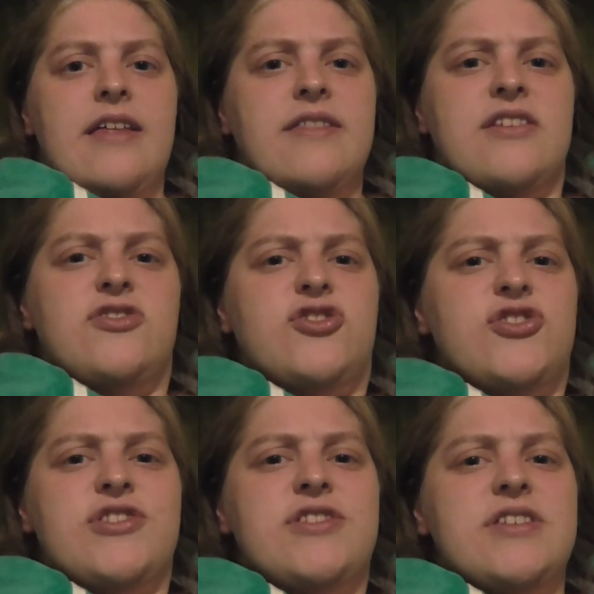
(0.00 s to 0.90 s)
That's
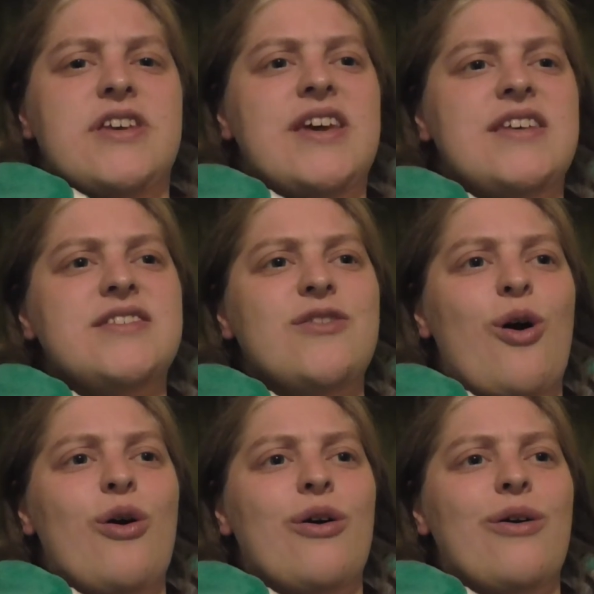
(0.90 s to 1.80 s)
just, it's
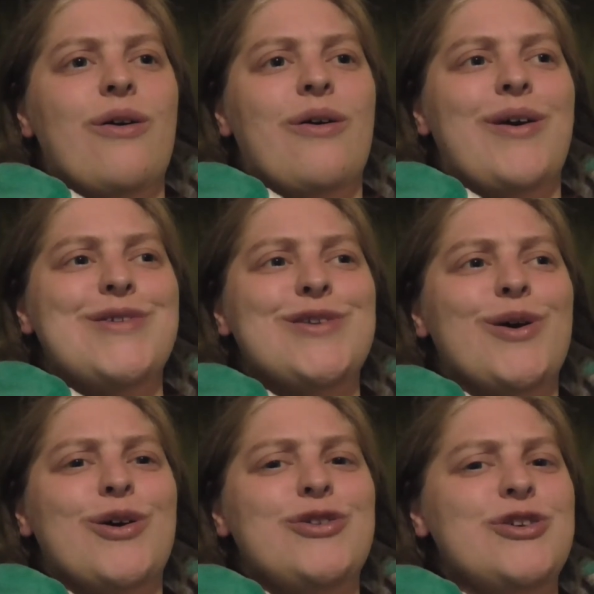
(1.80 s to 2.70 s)
not
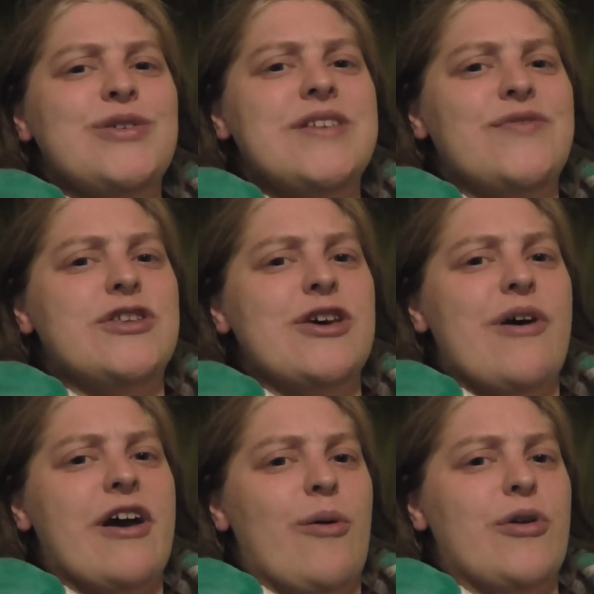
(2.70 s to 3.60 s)
conducive to the
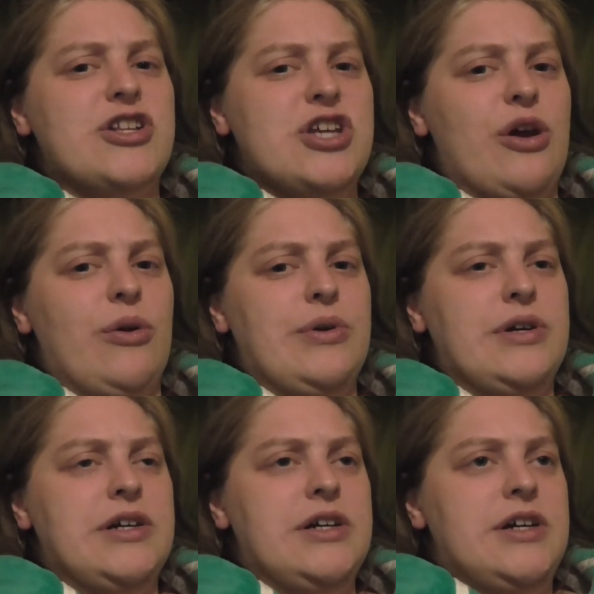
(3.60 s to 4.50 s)
work I want to
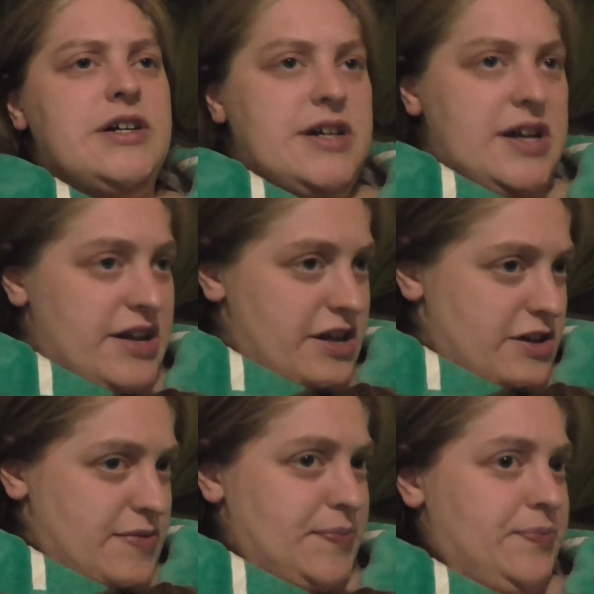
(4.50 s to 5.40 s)

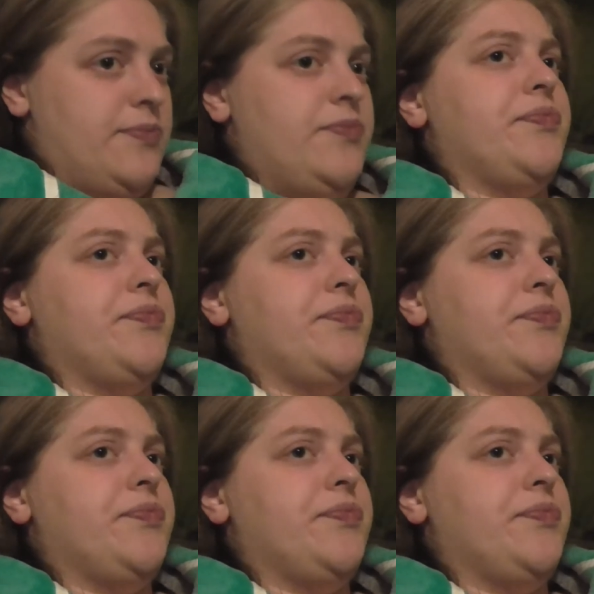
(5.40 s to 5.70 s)
do.